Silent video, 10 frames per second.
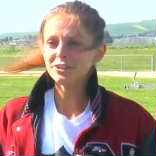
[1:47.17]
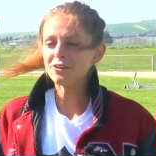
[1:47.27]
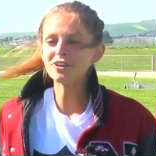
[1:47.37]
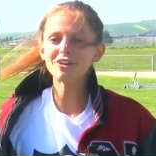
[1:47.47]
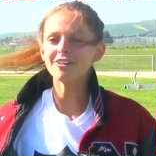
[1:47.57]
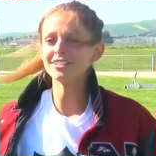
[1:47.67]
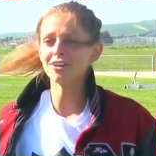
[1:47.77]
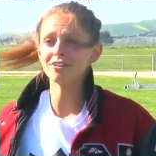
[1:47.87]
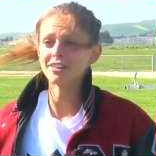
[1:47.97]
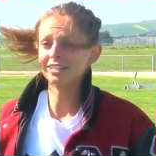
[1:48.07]
you know, look at all these
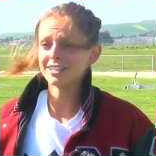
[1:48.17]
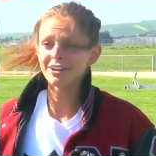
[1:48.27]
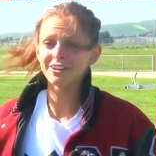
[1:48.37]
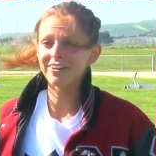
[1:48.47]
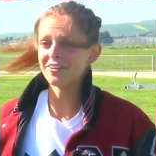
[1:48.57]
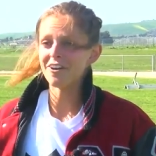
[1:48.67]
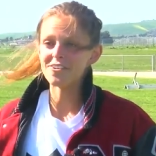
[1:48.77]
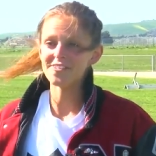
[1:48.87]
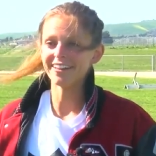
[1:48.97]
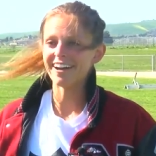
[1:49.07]
other things that are going well
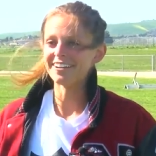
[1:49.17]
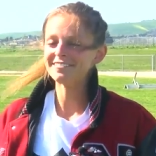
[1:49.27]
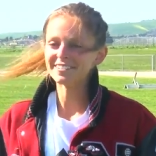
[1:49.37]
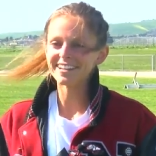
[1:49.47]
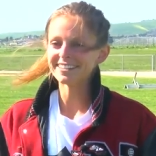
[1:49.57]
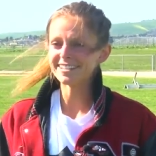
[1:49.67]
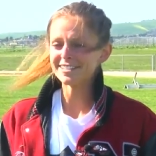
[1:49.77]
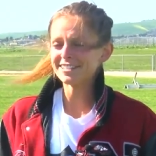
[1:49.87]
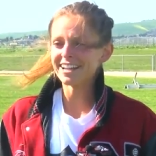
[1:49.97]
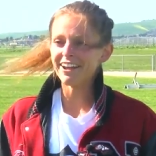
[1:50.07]
in my life. Like this
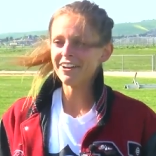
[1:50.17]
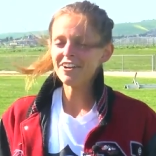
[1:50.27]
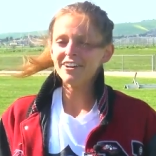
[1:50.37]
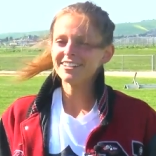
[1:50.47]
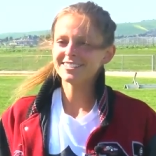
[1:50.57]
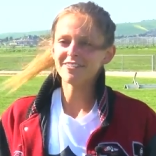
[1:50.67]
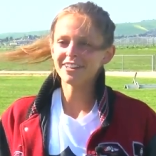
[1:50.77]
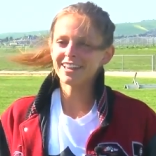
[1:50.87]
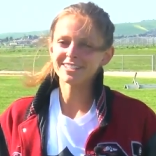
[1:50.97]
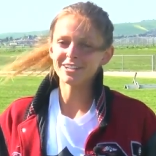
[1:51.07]
isn't
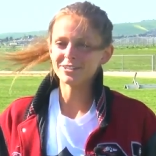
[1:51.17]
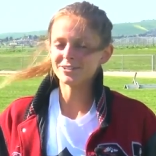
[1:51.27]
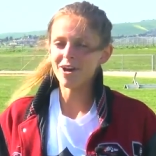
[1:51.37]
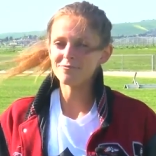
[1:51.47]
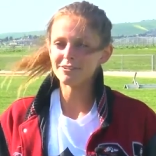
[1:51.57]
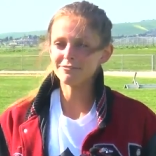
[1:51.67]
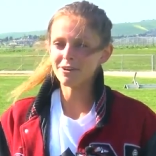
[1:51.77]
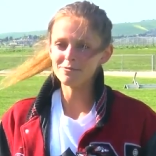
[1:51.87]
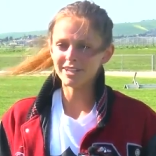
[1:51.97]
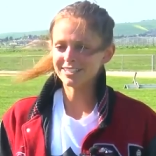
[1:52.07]
something that's gonna stop me
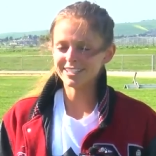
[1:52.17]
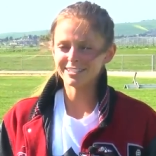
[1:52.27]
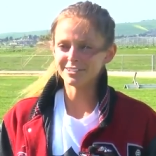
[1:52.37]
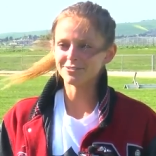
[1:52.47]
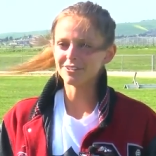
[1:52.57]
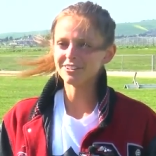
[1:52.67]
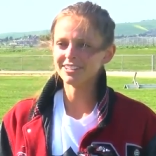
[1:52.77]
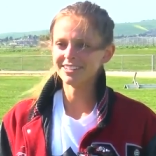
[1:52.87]
from being successful.